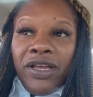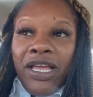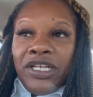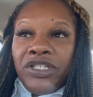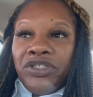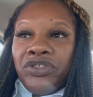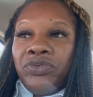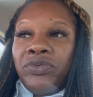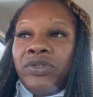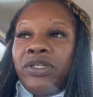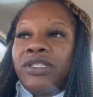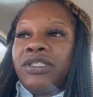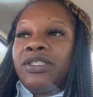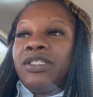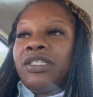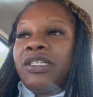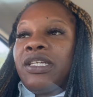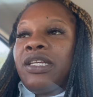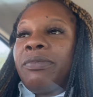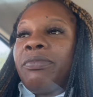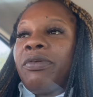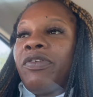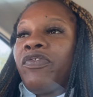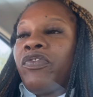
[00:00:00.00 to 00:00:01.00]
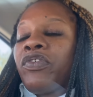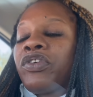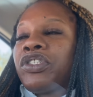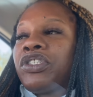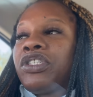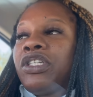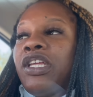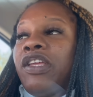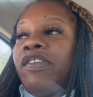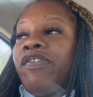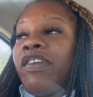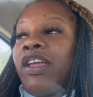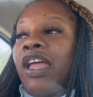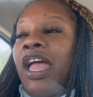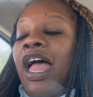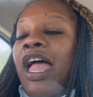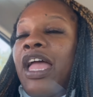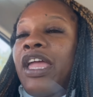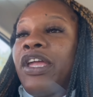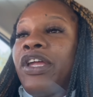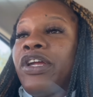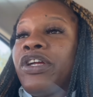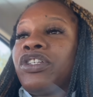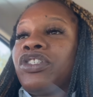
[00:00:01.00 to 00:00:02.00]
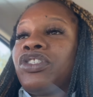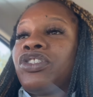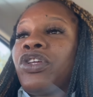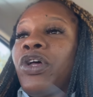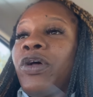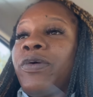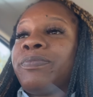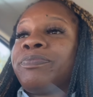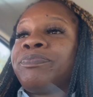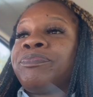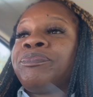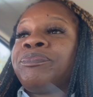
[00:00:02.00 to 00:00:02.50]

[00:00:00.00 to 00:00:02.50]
as you can see, before she even got here. So